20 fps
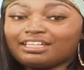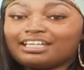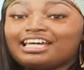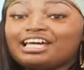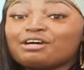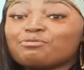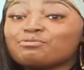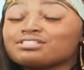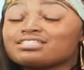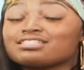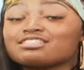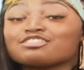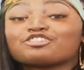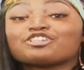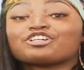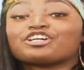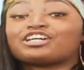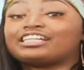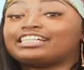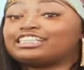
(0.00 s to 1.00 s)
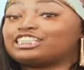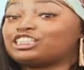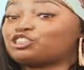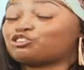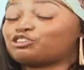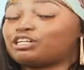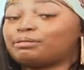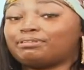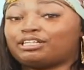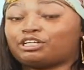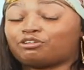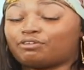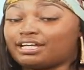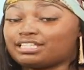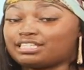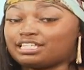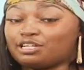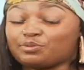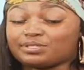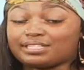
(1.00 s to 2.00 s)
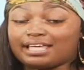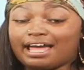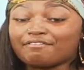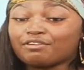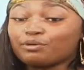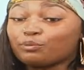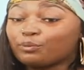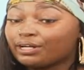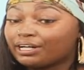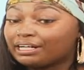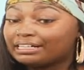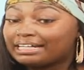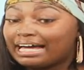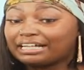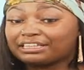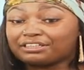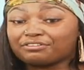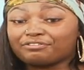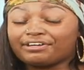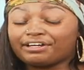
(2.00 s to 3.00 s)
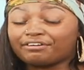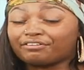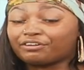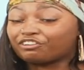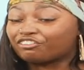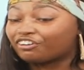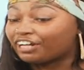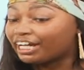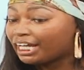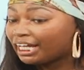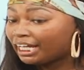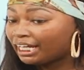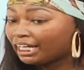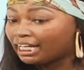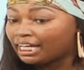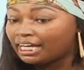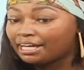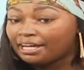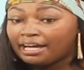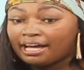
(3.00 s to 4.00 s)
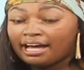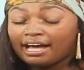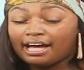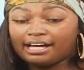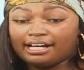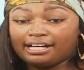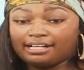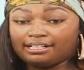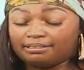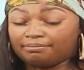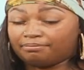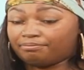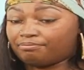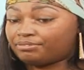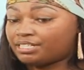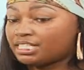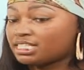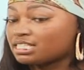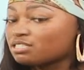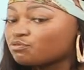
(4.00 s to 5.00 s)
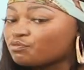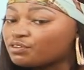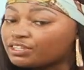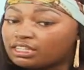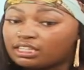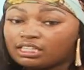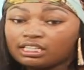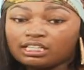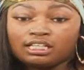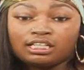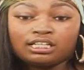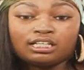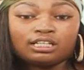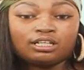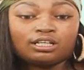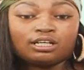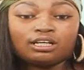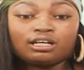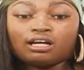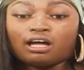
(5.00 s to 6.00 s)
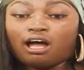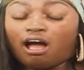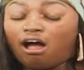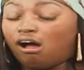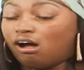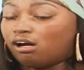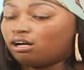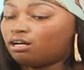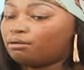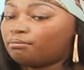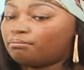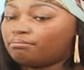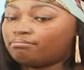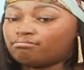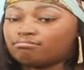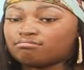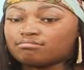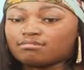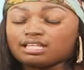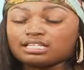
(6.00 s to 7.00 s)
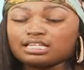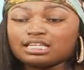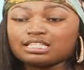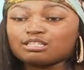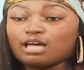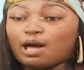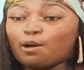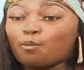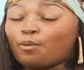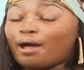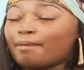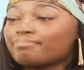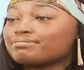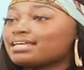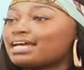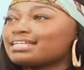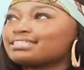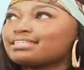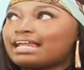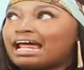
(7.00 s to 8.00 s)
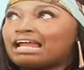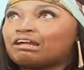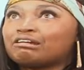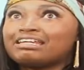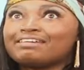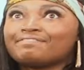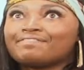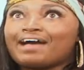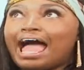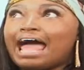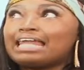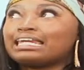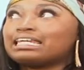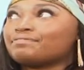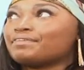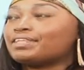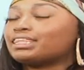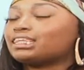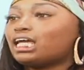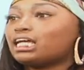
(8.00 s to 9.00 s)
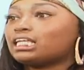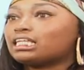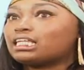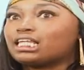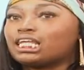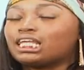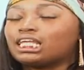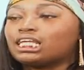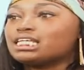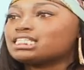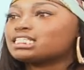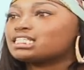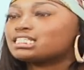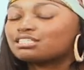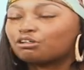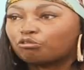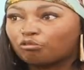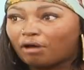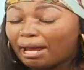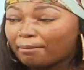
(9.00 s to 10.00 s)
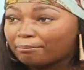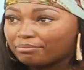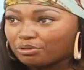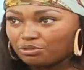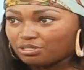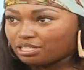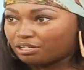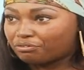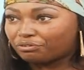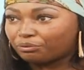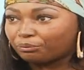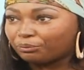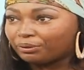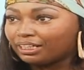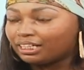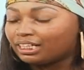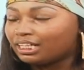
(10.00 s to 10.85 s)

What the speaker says: It was extremely crazy. It was everywhere. Dr. Farrah Gray, This Is 50, just websites that I didn't even think listen to rap music from.